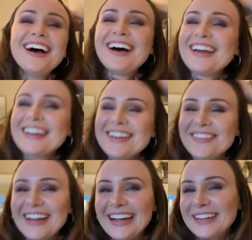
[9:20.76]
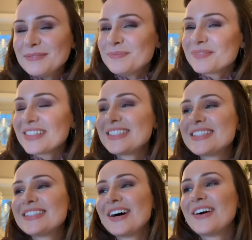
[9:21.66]
Anyway,
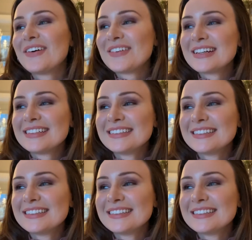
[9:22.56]
so